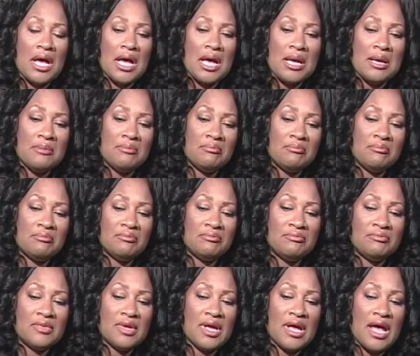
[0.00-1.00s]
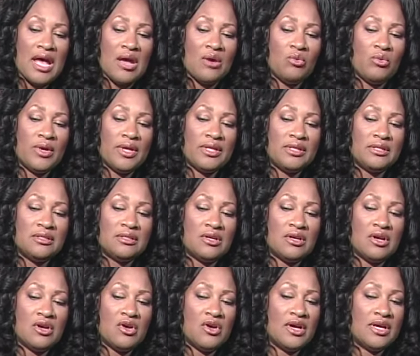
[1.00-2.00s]
um, I went
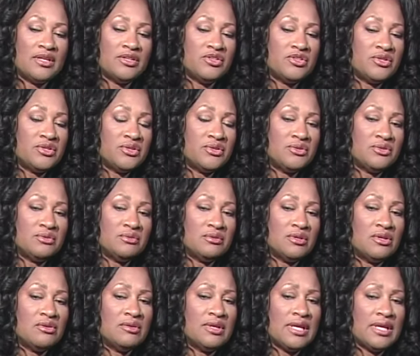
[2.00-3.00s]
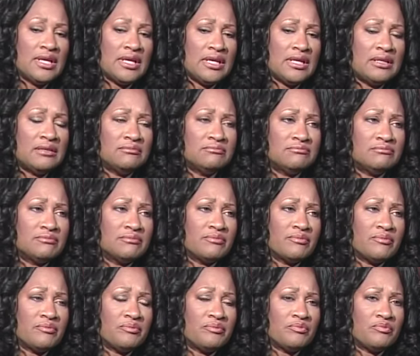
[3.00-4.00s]
on to. Okay. Was that tough to
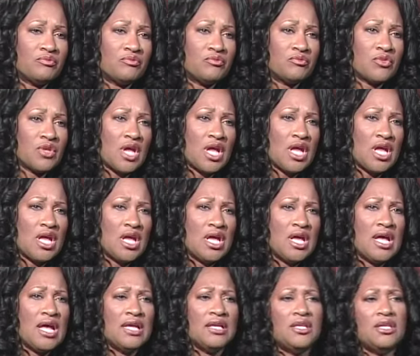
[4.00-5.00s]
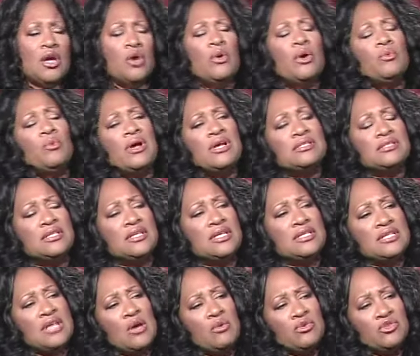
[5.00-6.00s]
hear, or no? It wasn't
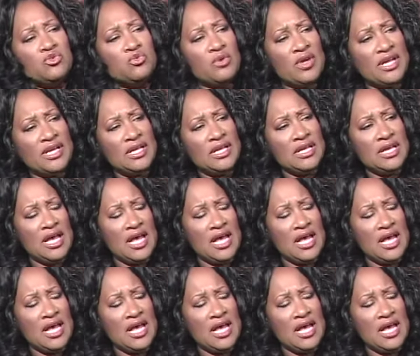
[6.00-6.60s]
because I was ready.